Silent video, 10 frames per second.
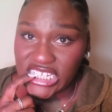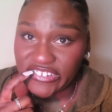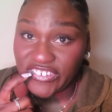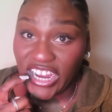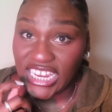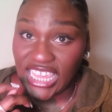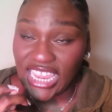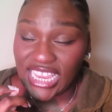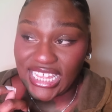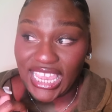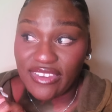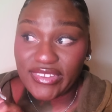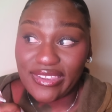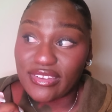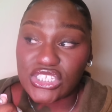Friday, and I
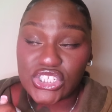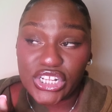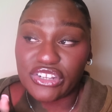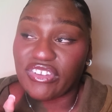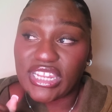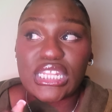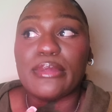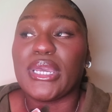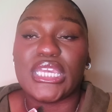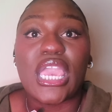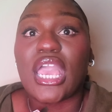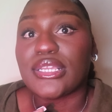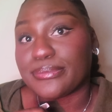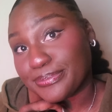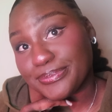haven't even started reading the book yet.